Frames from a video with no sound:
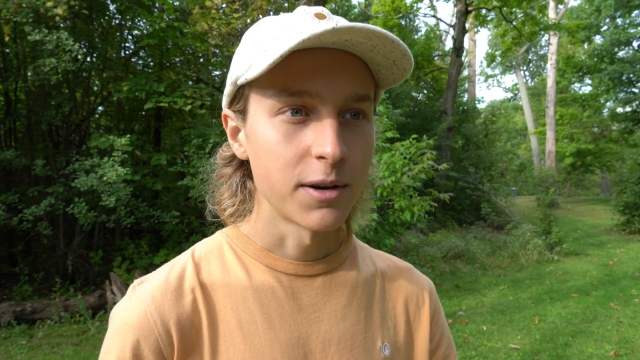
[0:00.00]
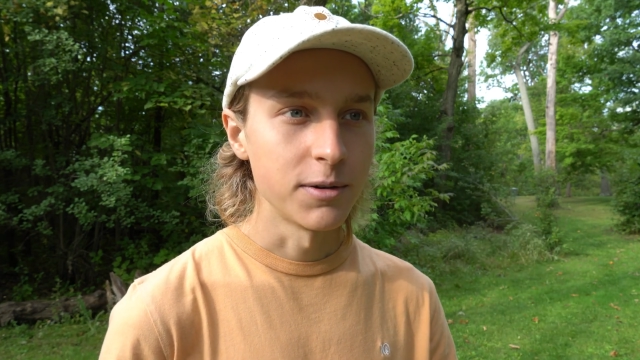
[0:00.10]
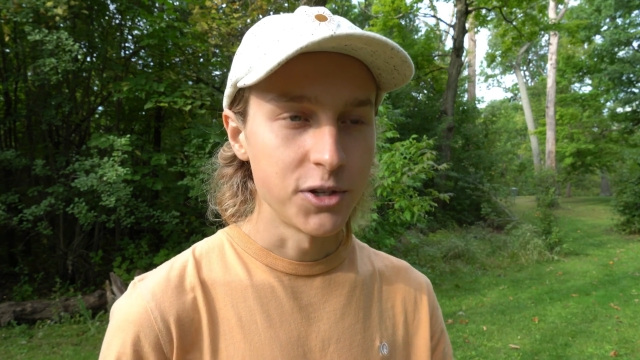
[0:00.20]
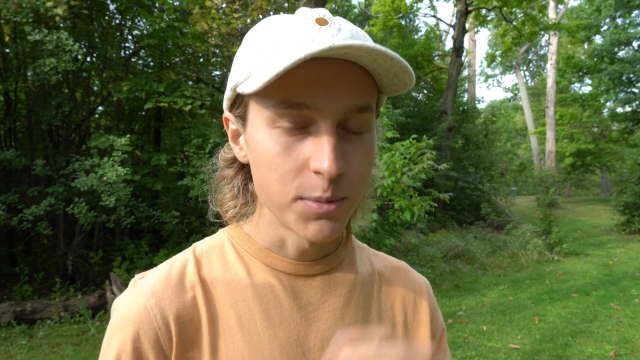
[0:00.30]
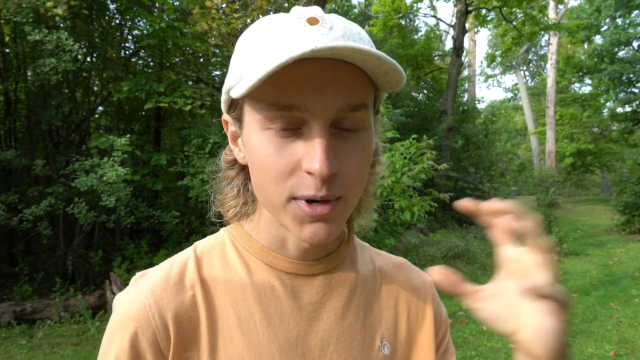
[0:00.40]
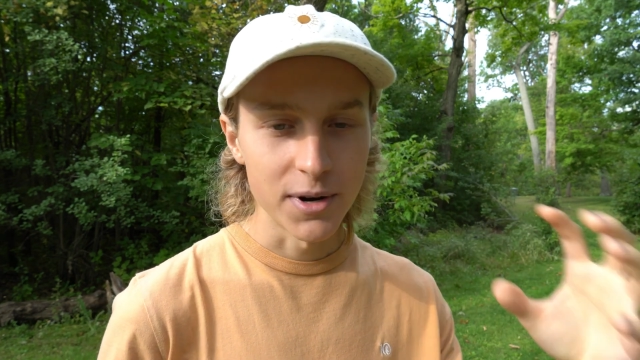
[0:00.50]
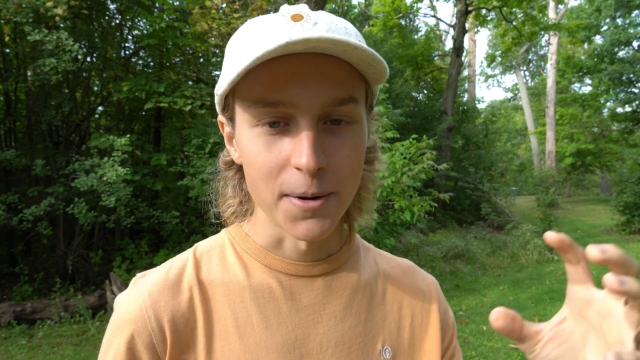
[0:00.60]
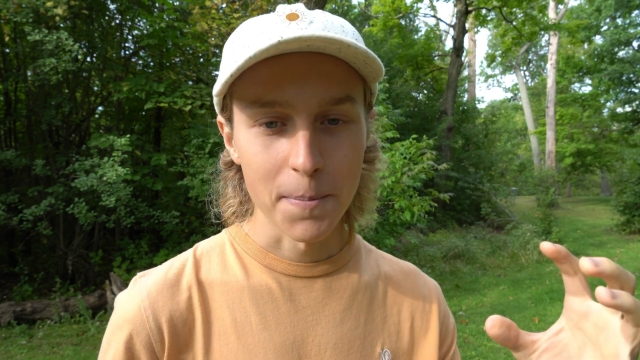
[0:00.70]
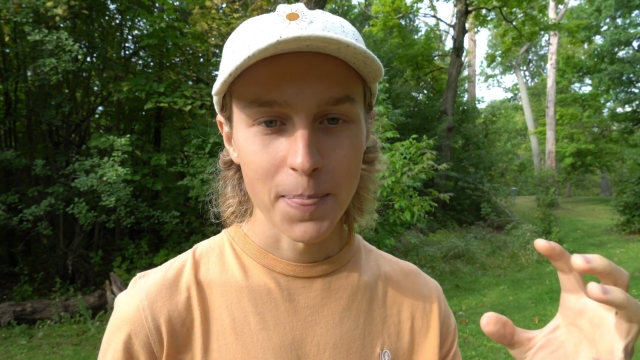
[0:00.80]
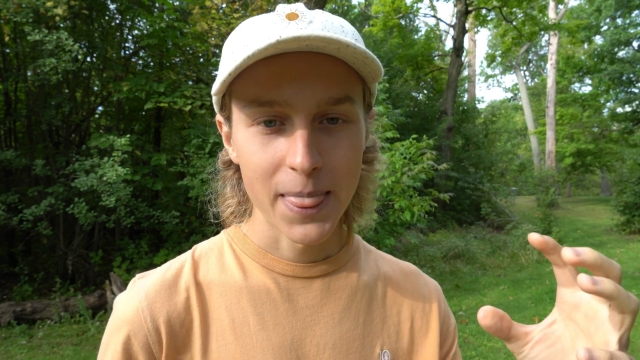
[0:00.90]

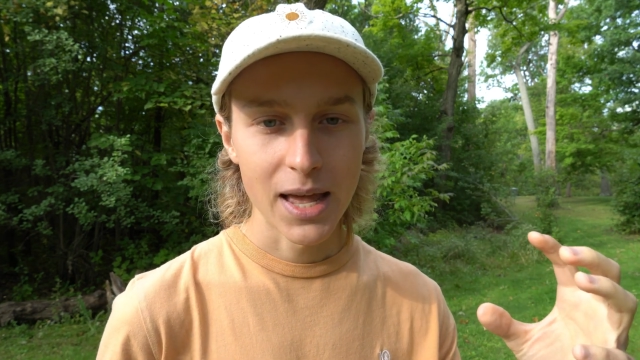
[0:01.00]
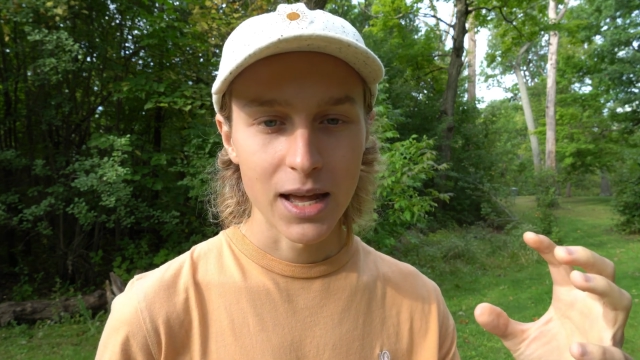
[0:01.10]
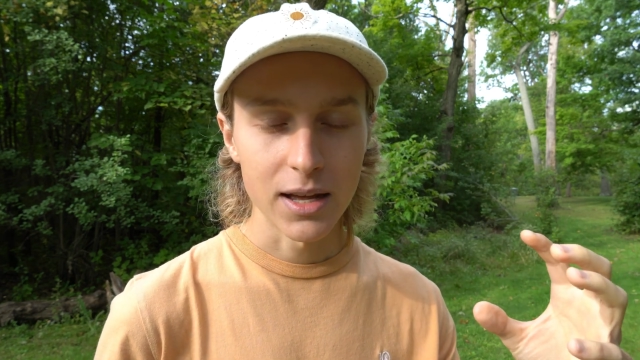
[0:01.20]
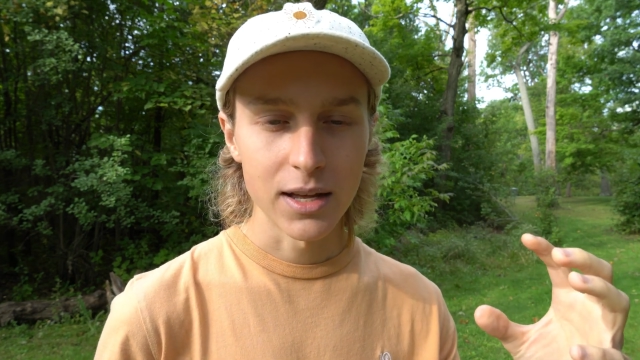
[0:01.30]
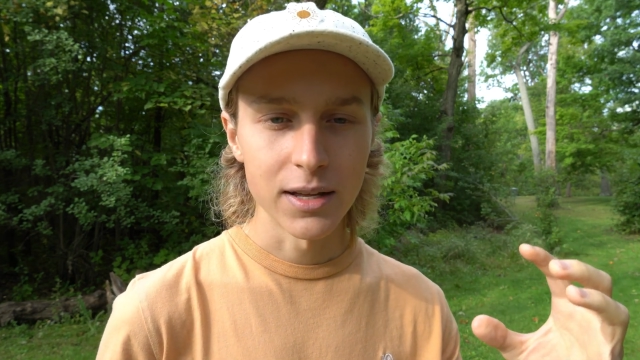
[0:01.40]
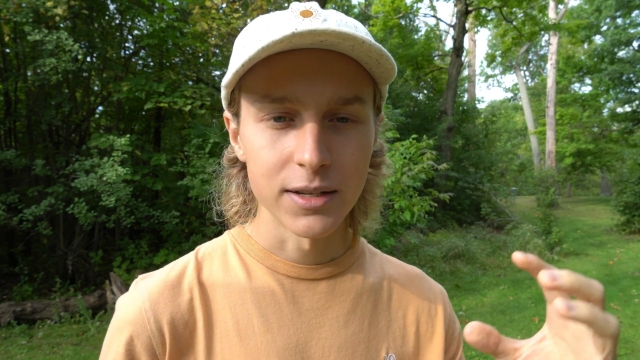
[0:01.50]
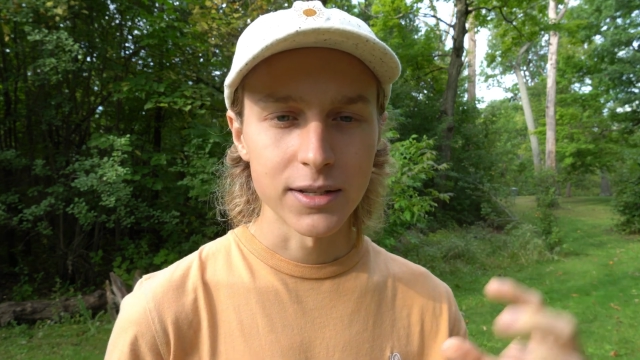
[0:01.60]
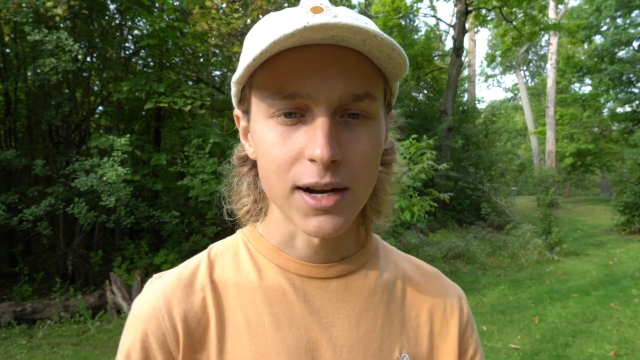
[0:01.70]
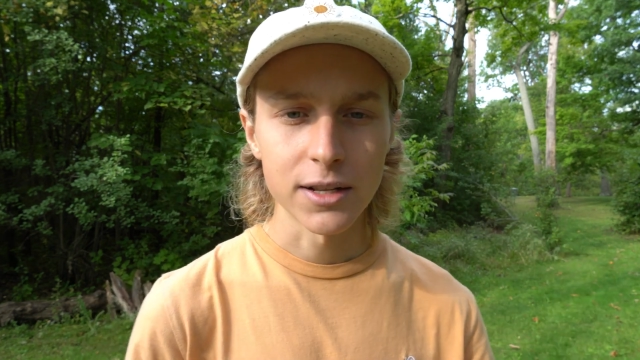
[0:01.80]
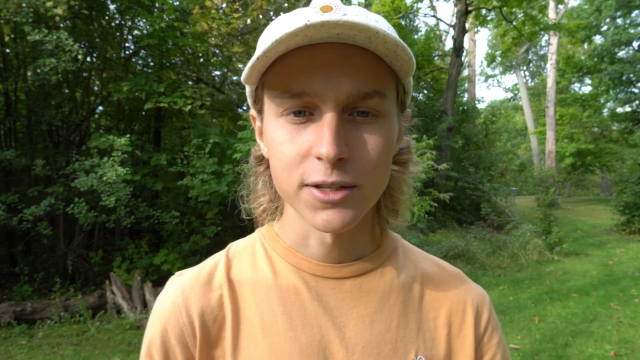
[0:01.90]
Jupiter is on